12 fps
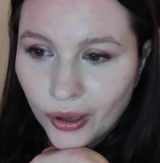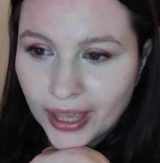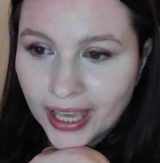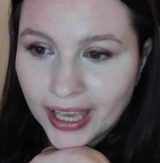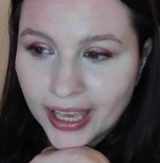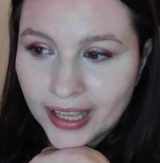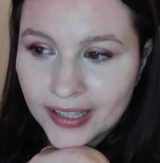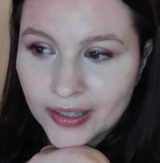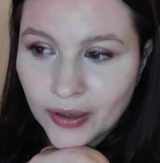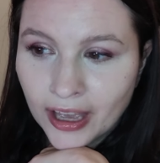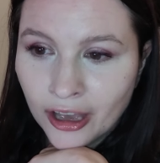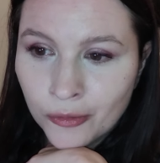Okay,
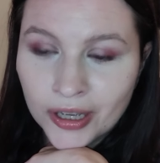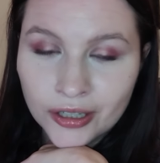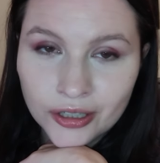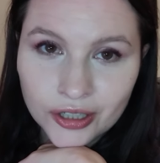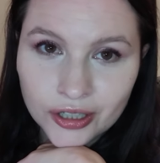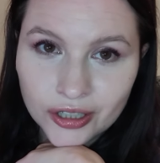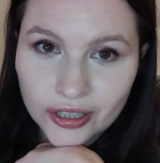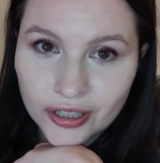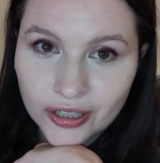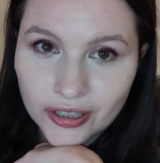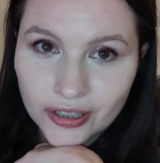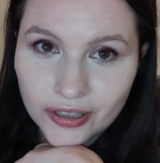so how much
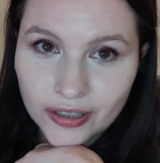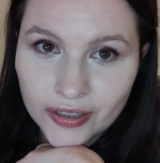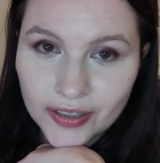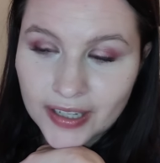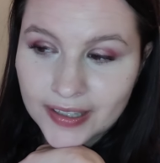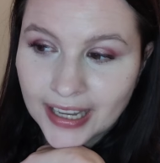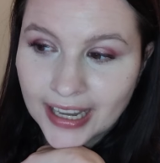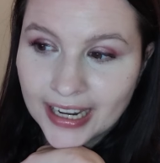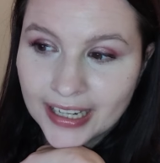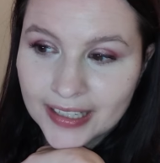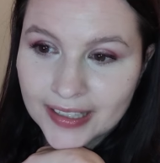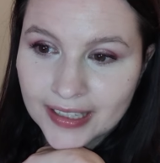does
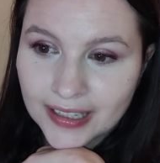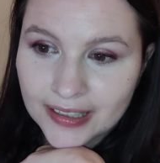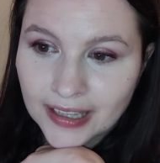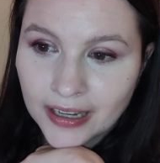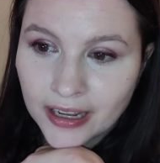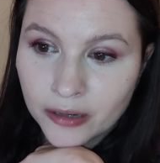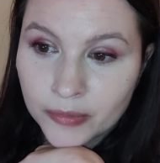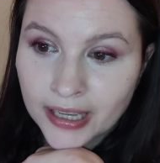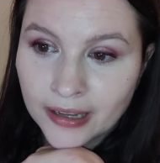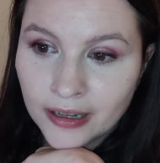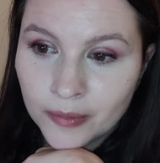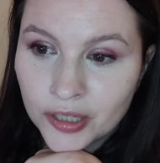86 line items
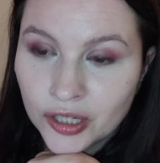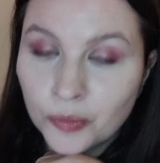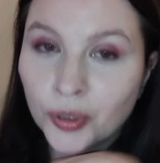add up to?